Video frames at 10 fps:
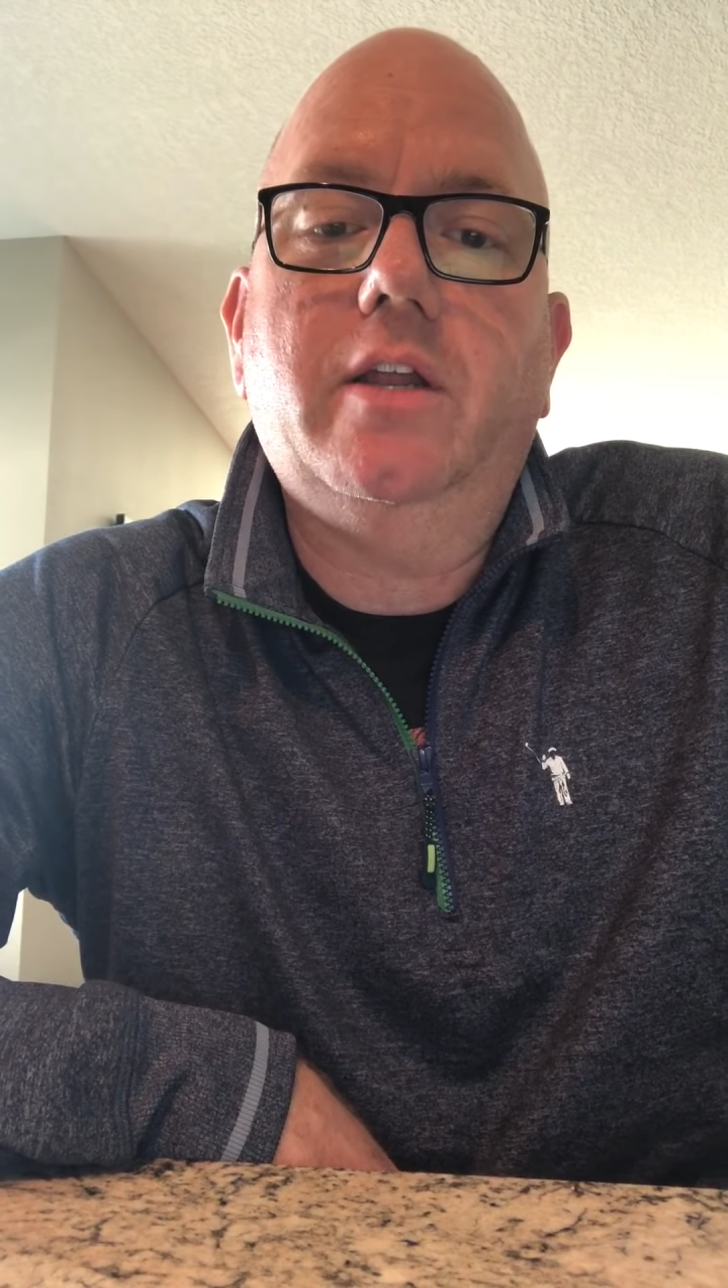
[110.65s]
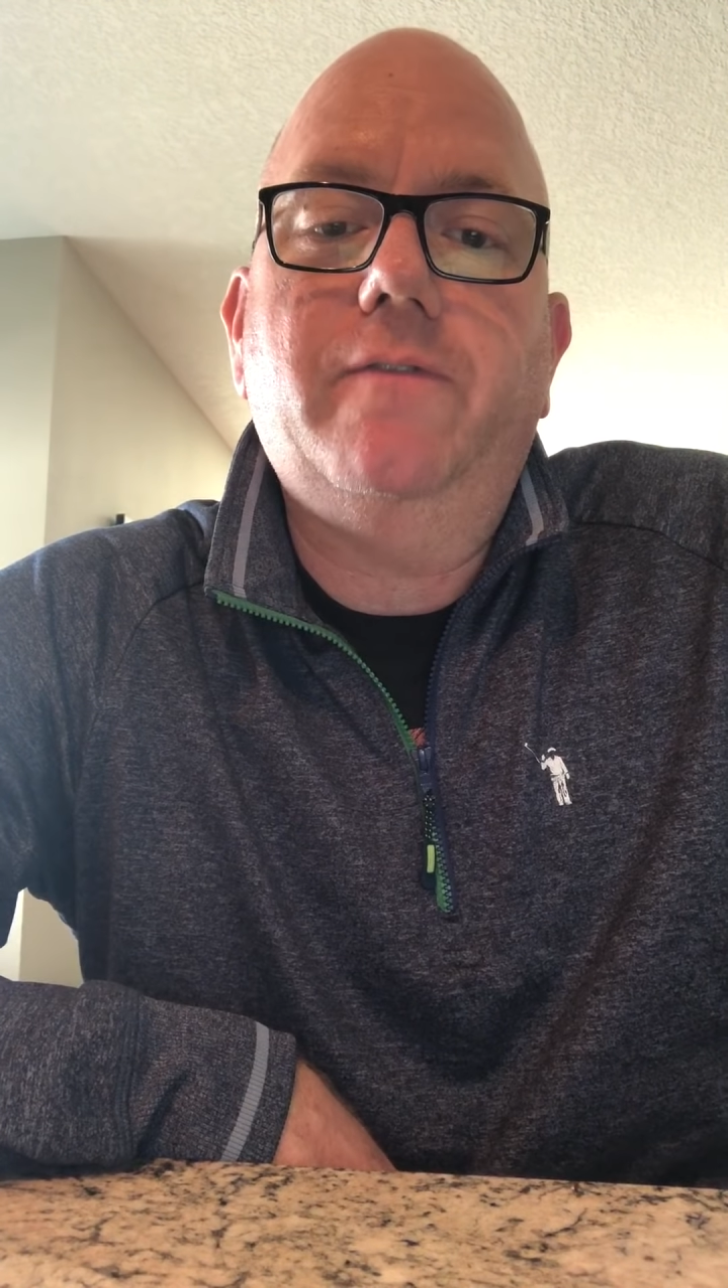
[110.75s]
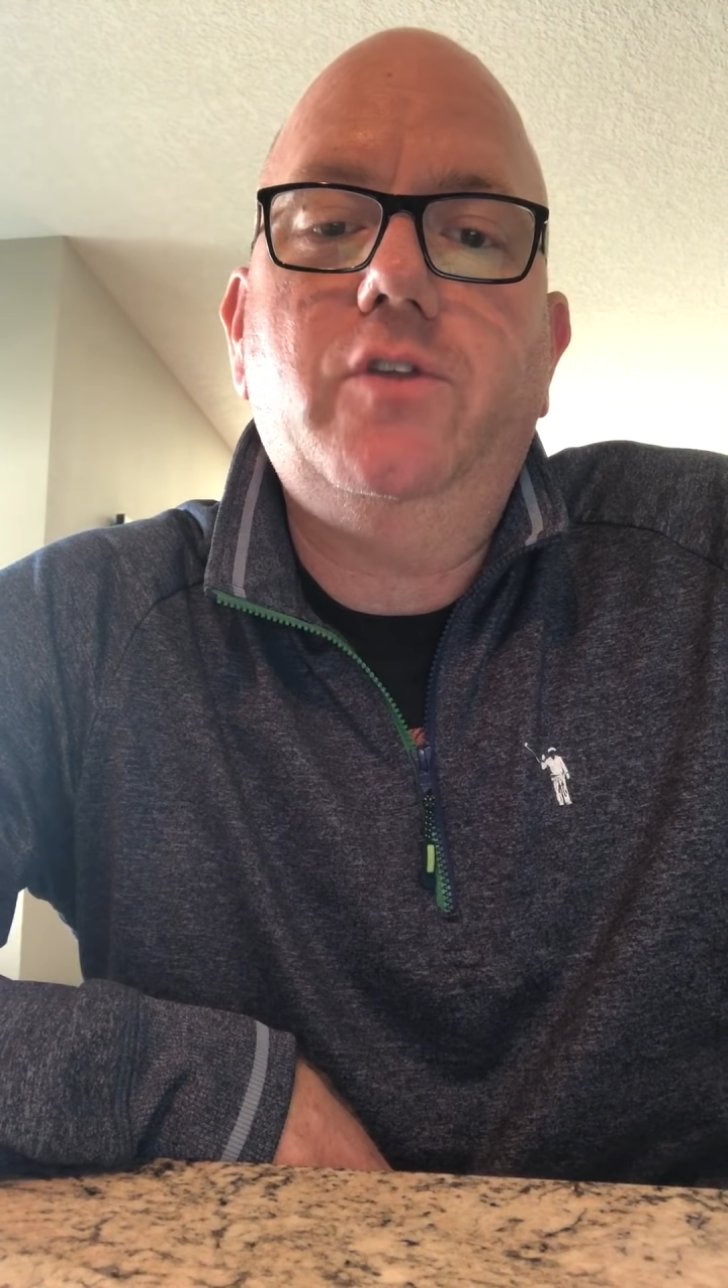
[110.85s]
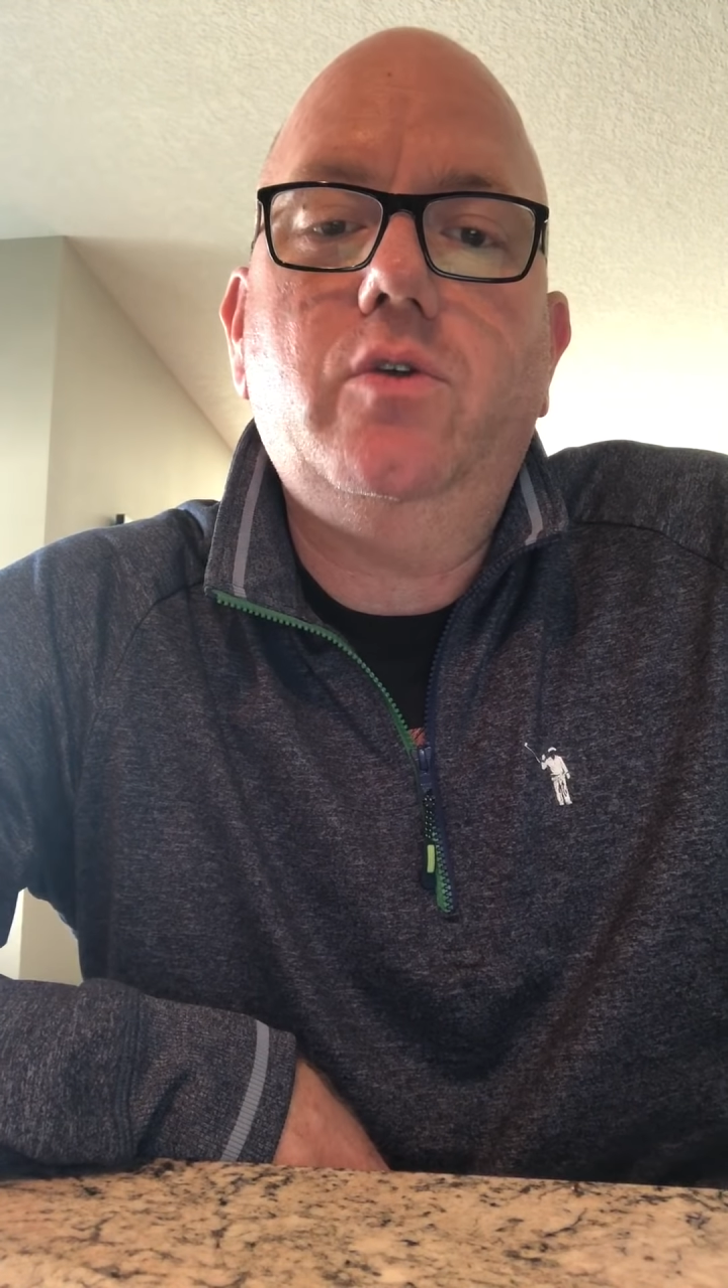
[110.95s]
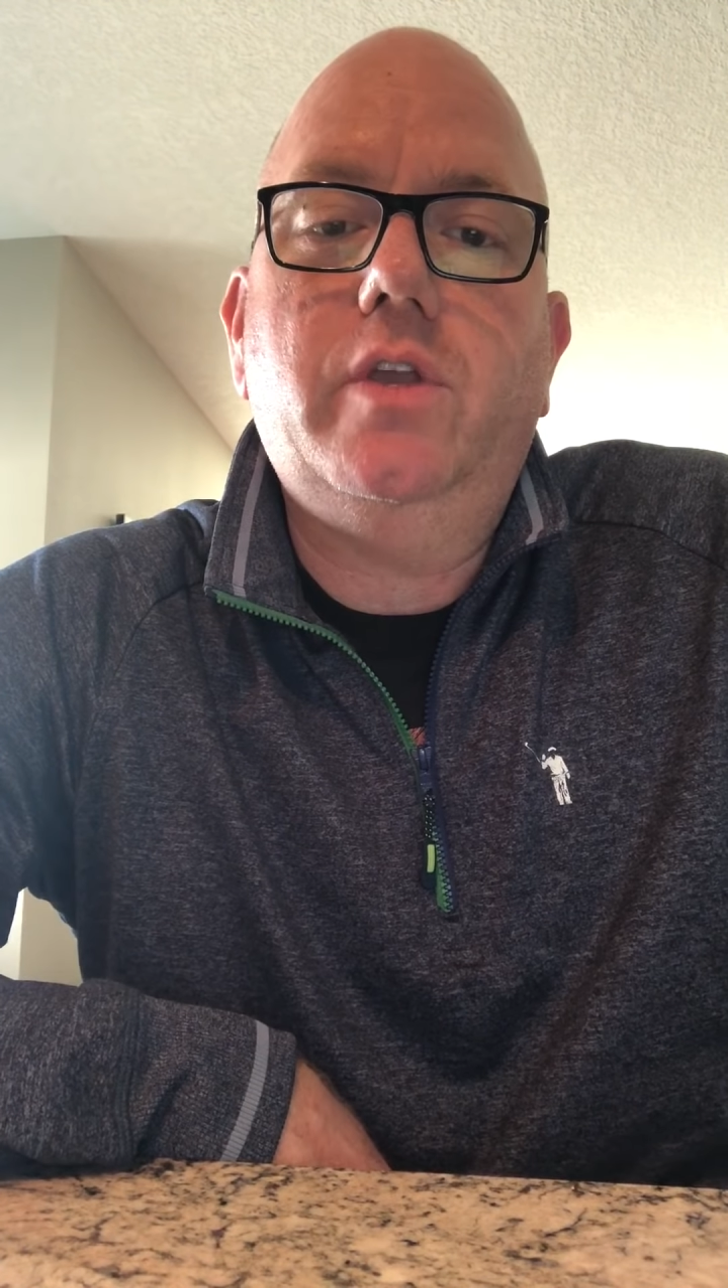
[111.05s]
in
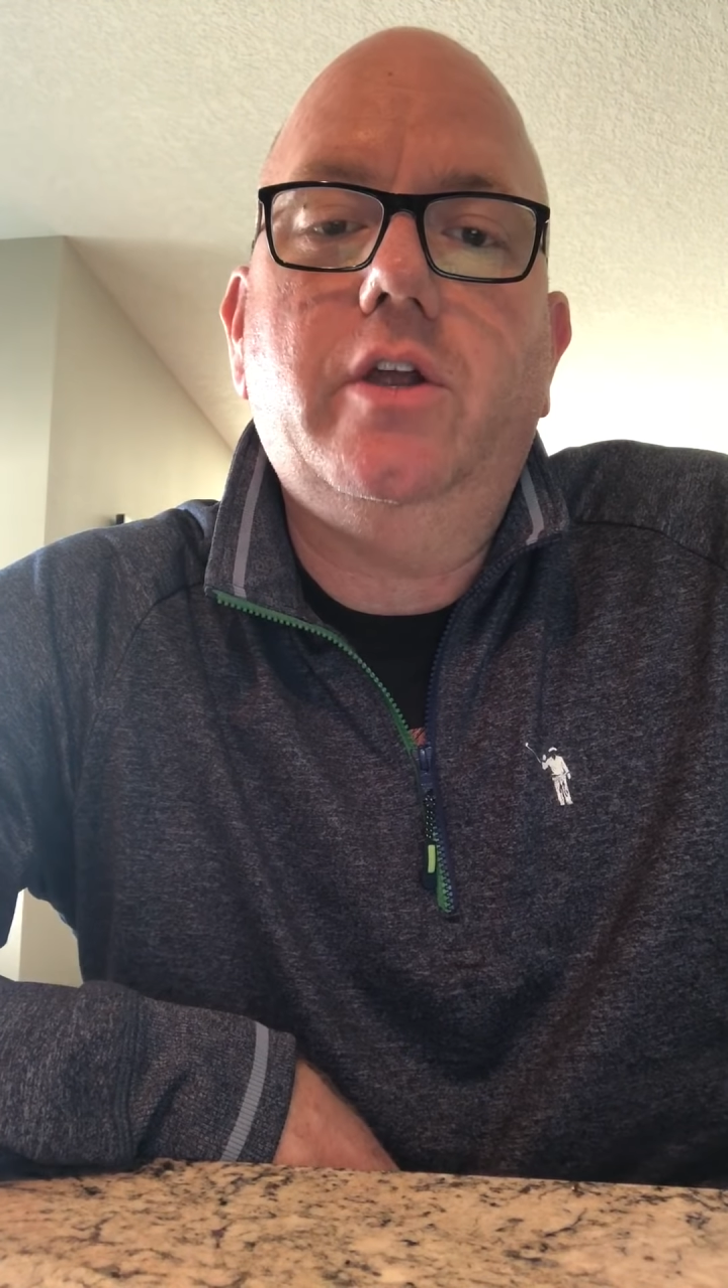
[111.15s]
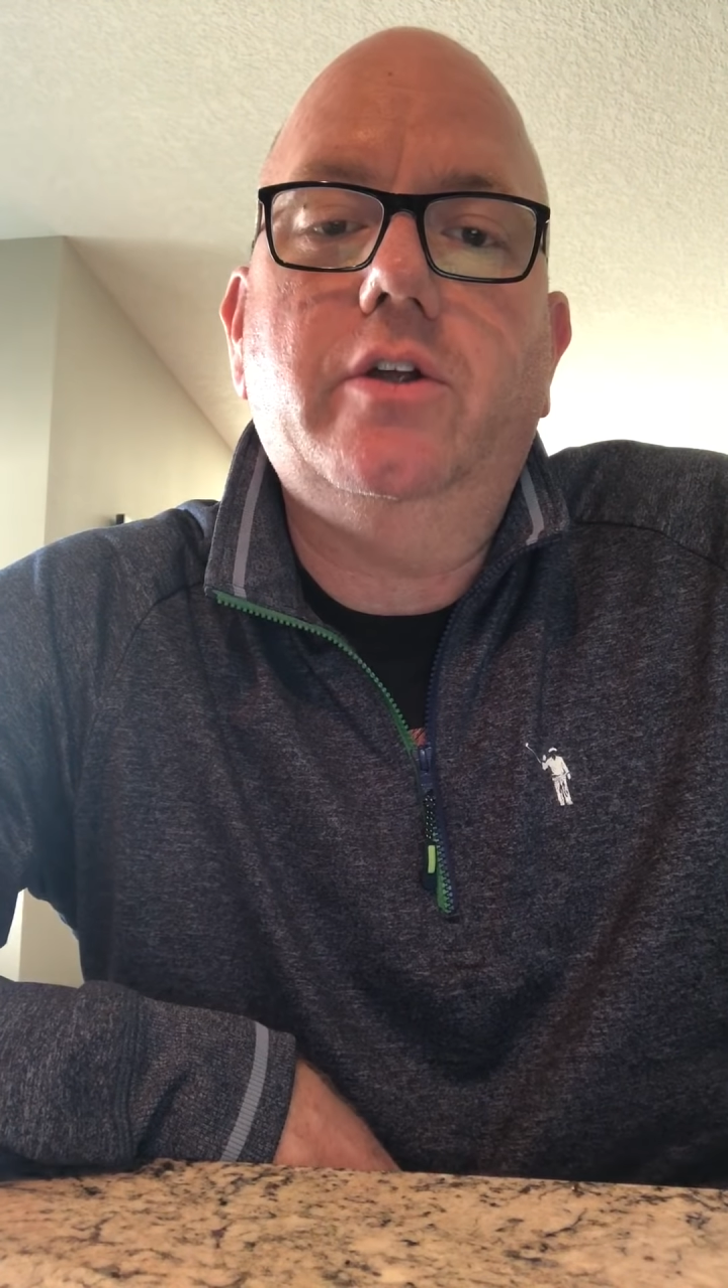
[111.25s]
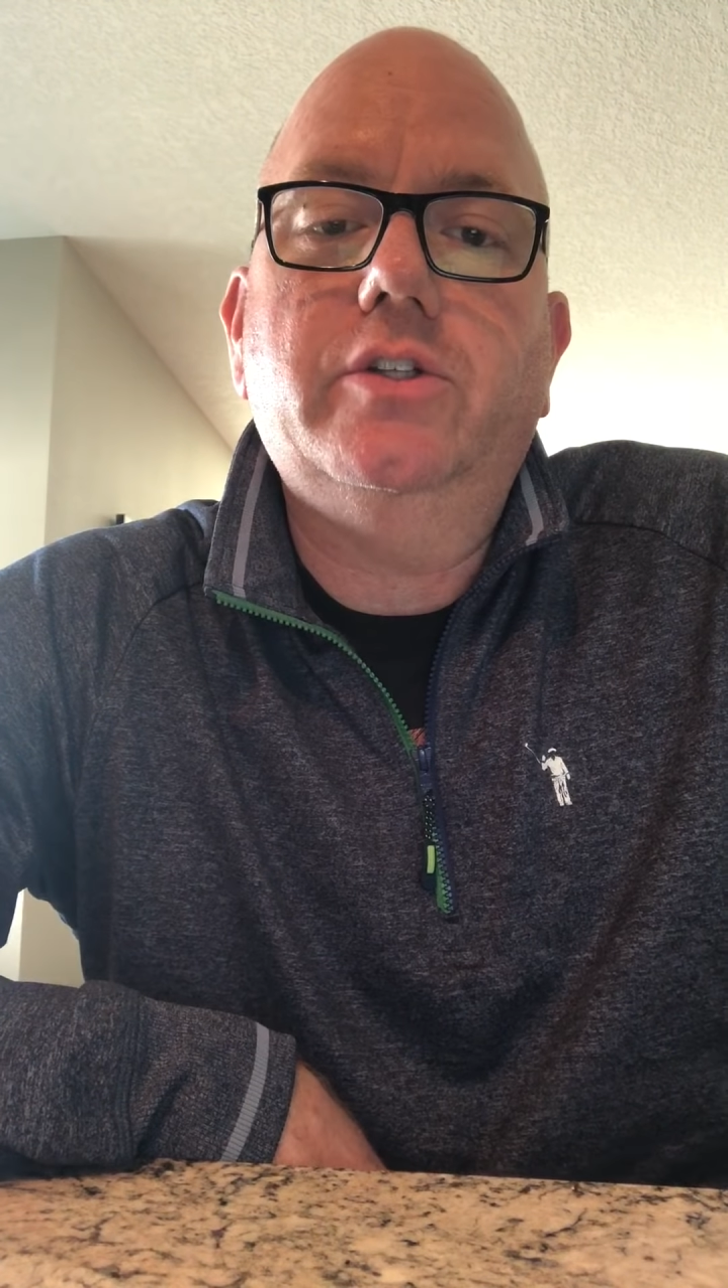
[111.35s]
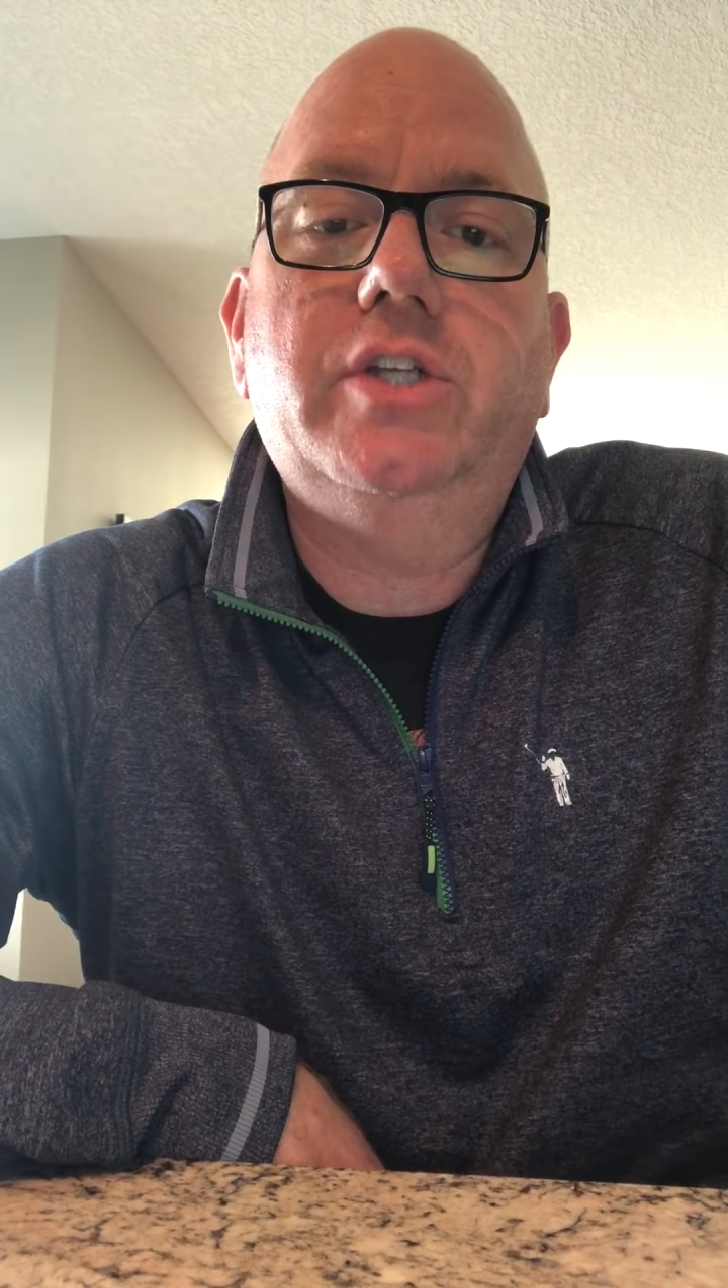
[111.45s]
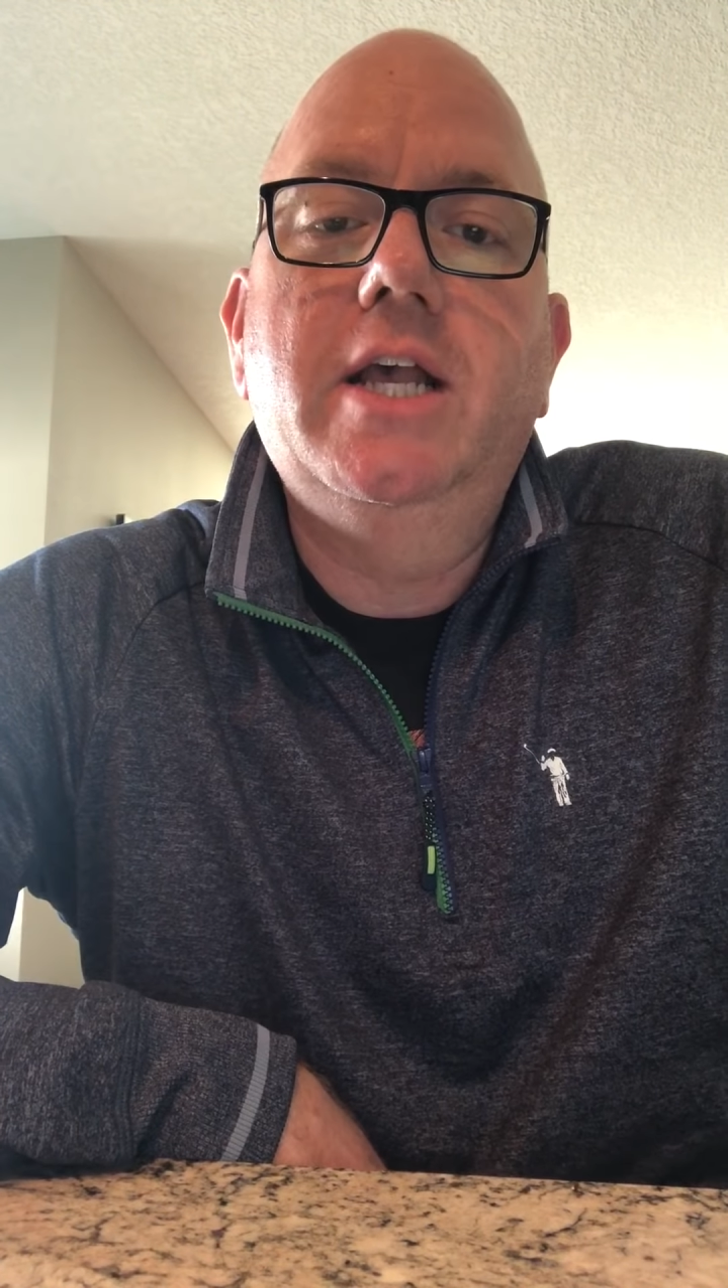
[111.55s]
a few
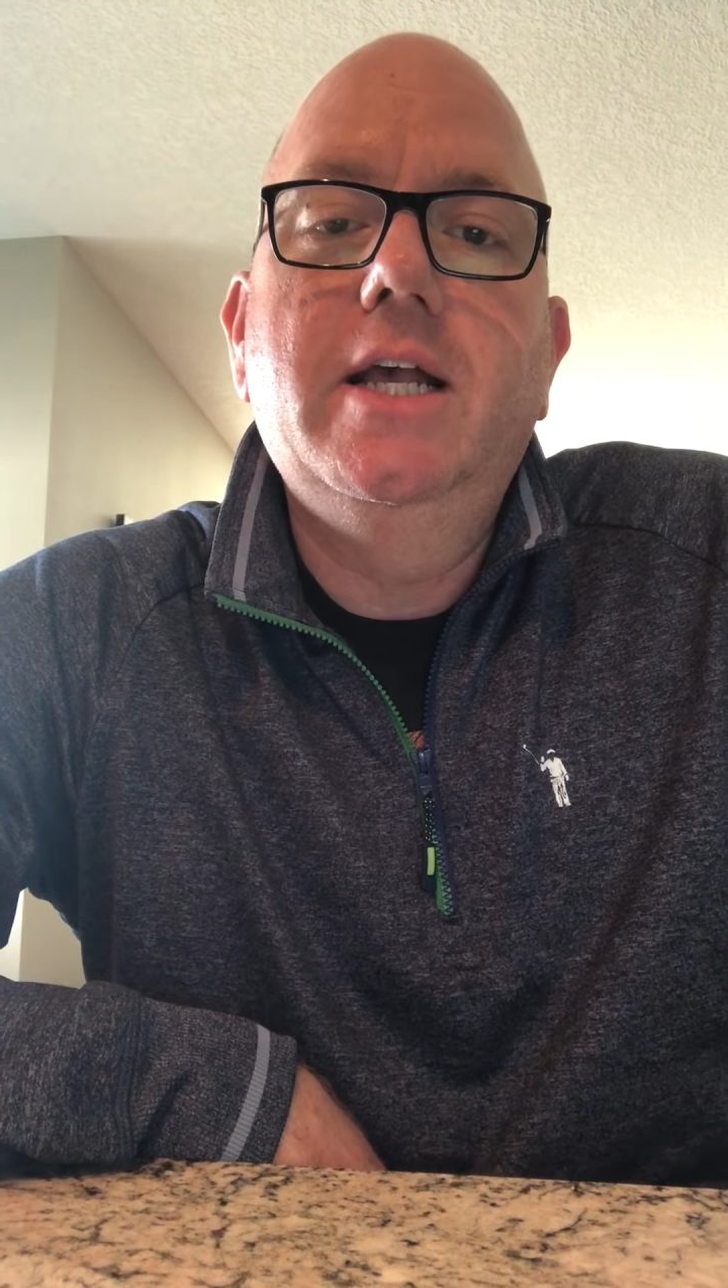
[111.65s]
years.